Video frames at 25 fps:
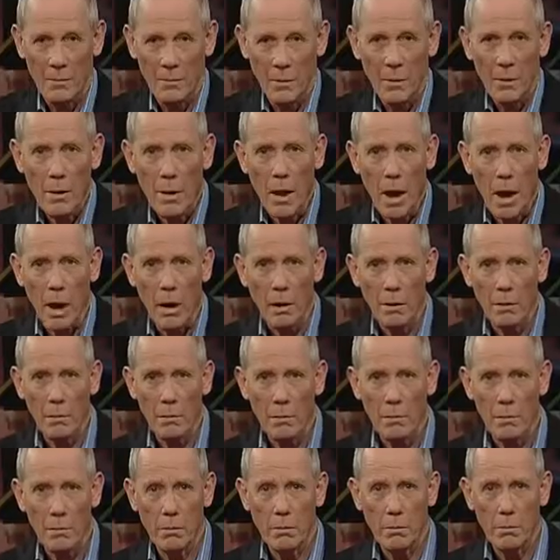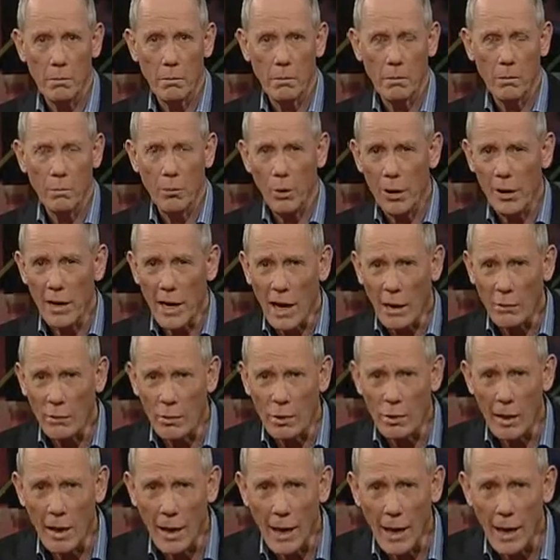No. Without
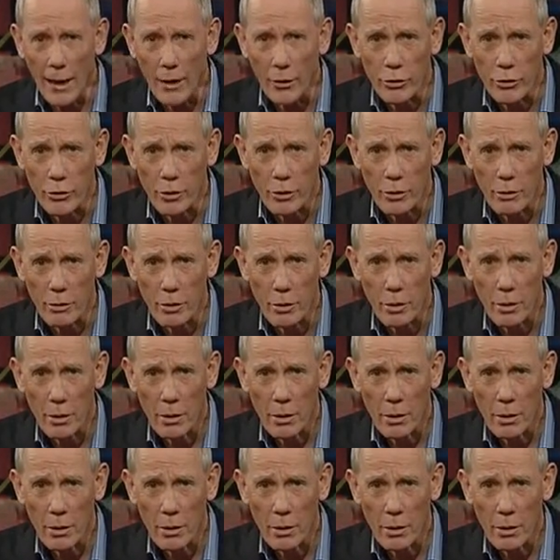an agent?